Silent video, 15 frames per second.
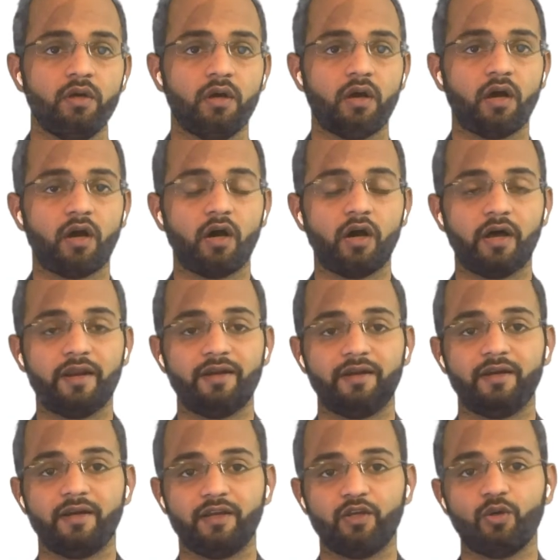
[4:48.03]
and
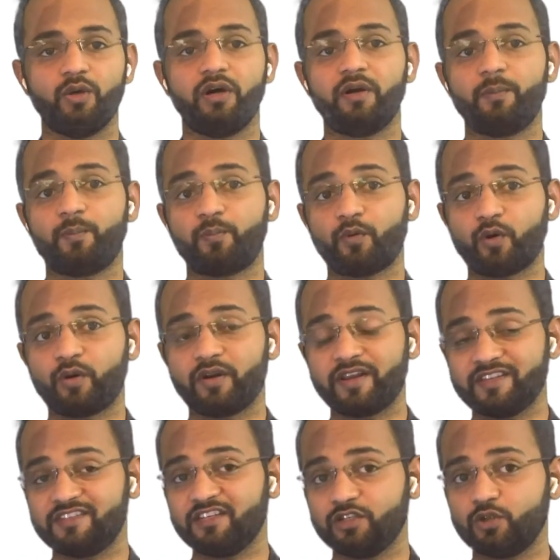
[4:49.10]
you are
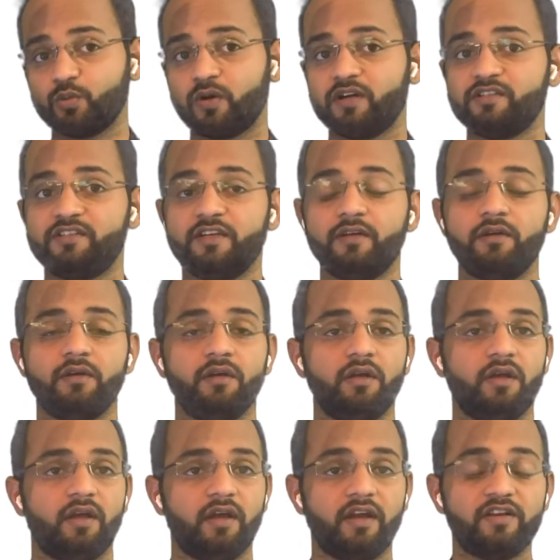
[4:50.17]
progressing towards it,
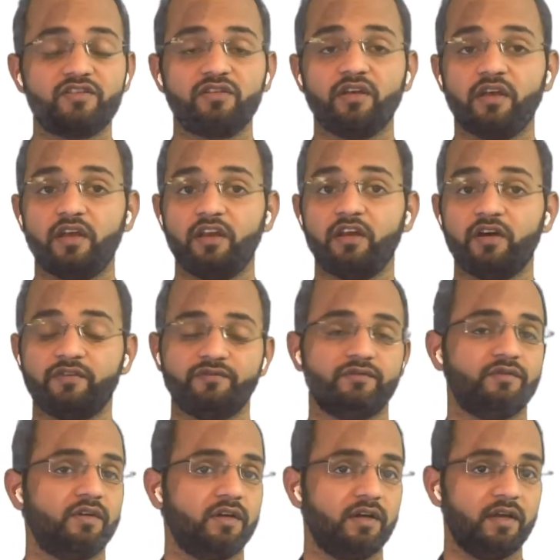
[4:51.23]
it's enough.
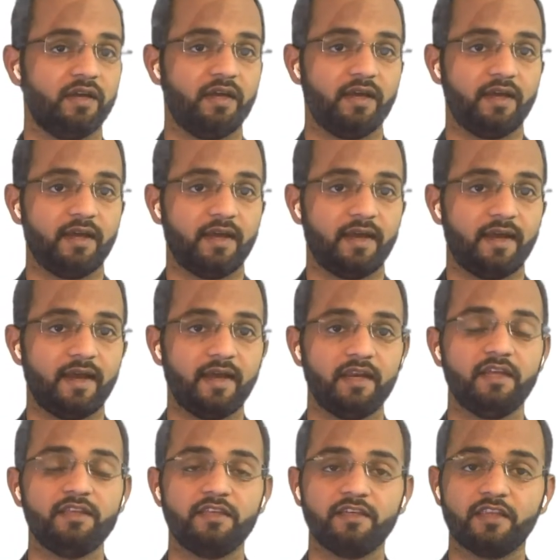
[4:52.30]

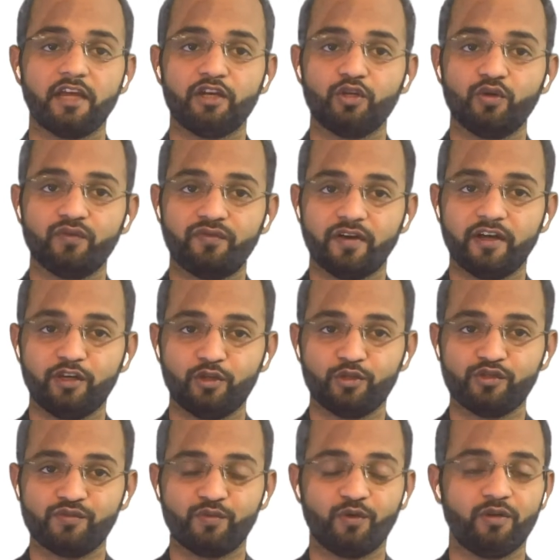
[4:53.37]
Anything that you find
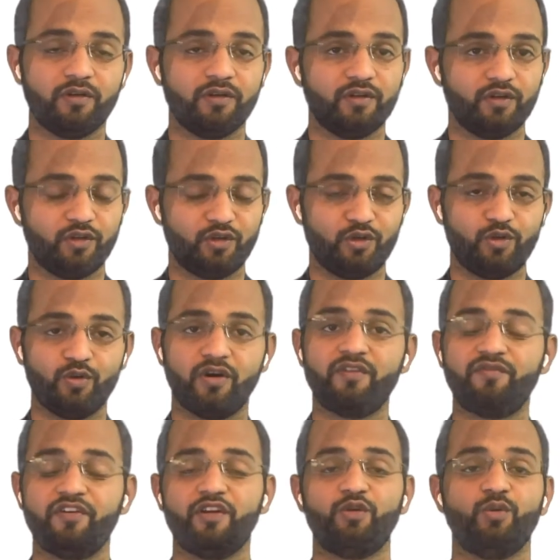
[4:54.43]
useful, you are
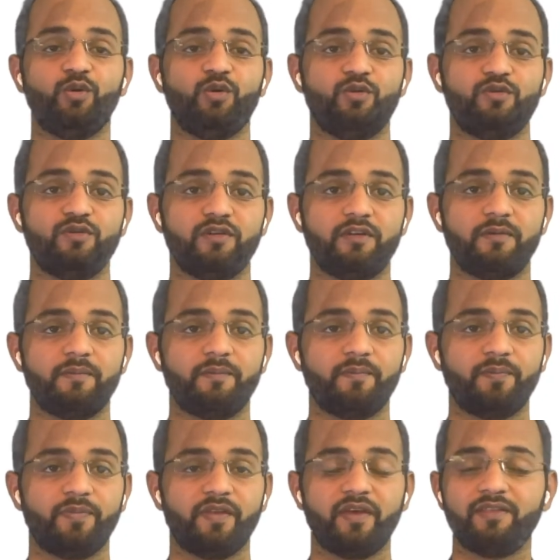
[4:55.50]
free to use it.
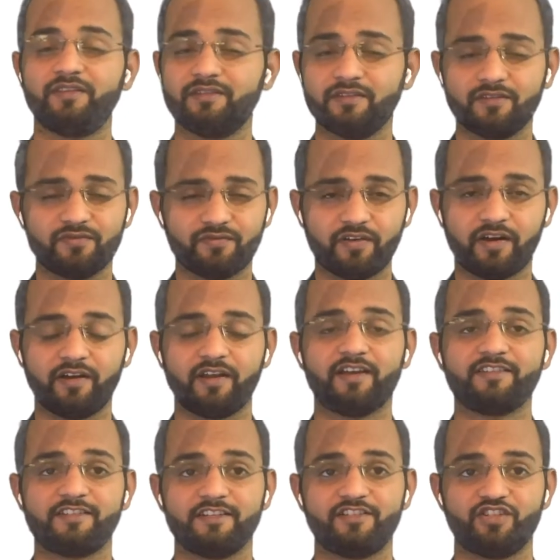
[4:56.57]
And this is
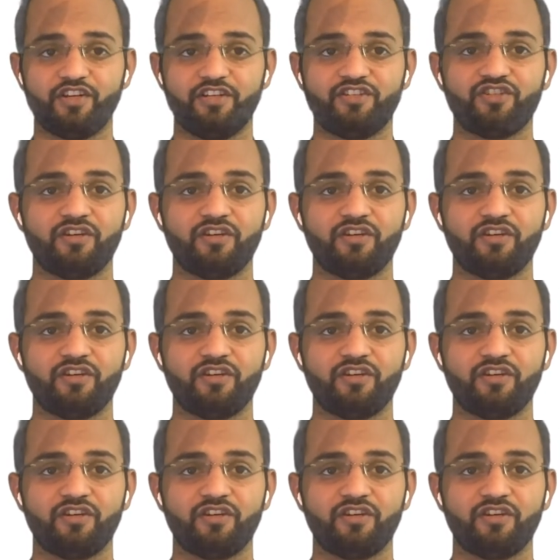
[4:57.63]
fantastic change.